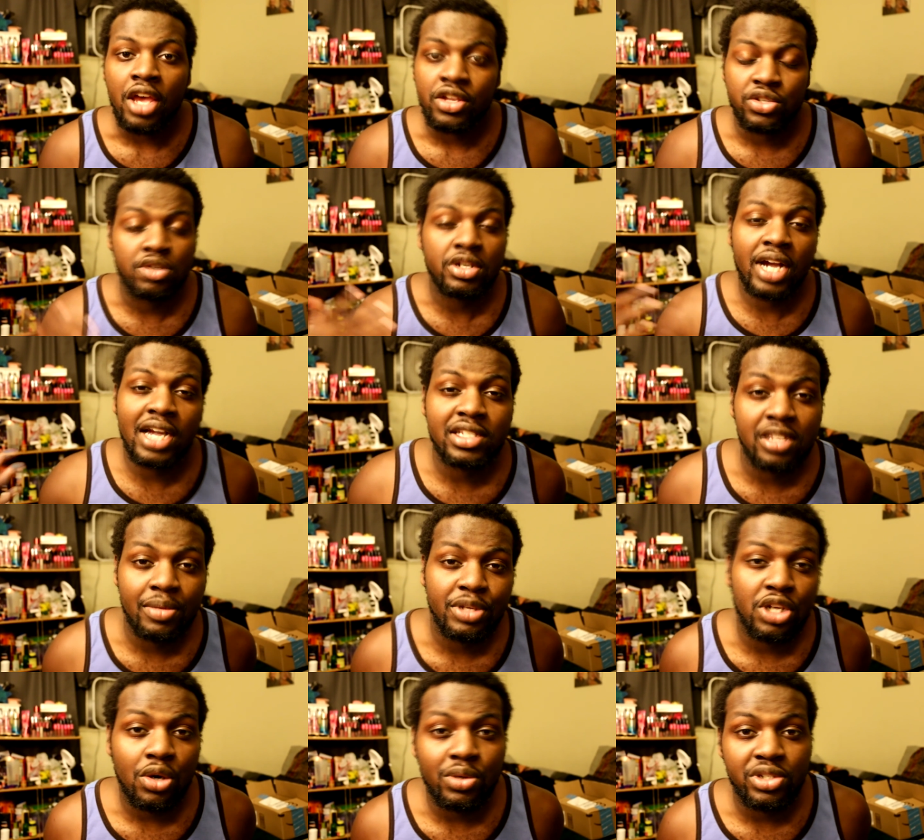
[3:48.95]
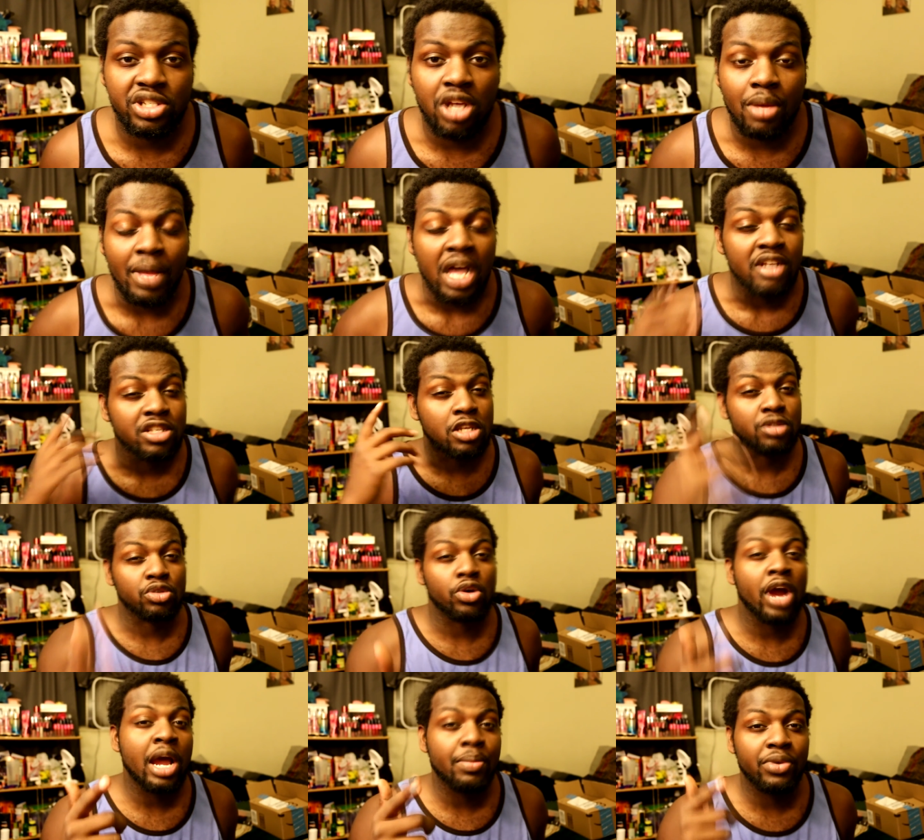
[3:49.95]
So you guys let me know what's up.
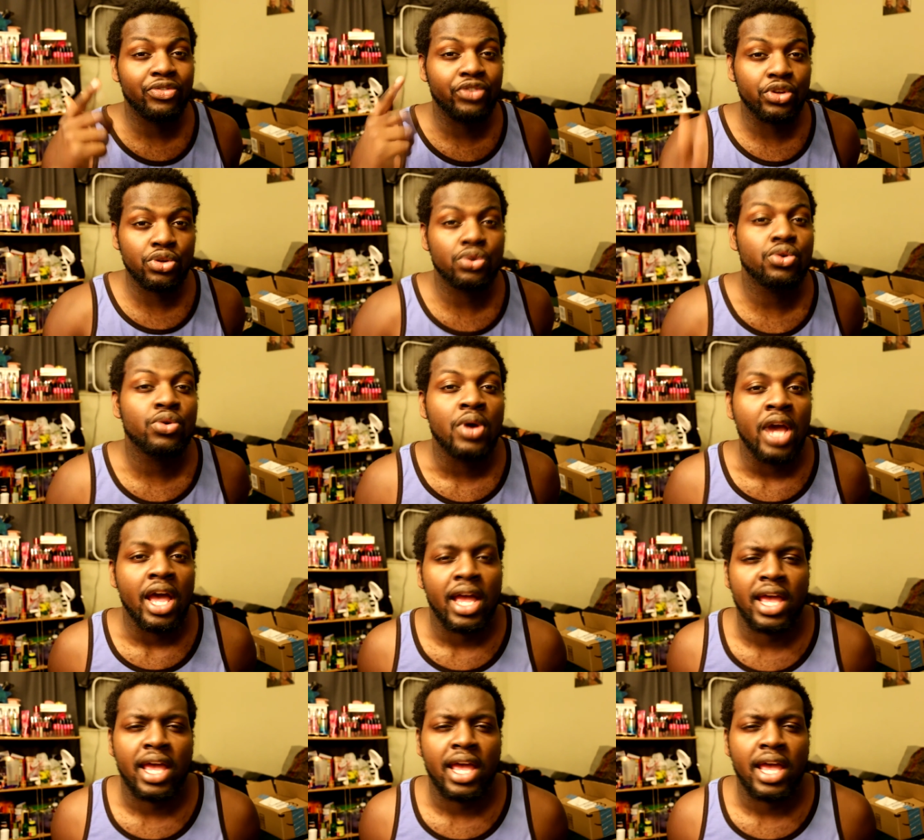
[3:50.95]
Subscribe if you're new.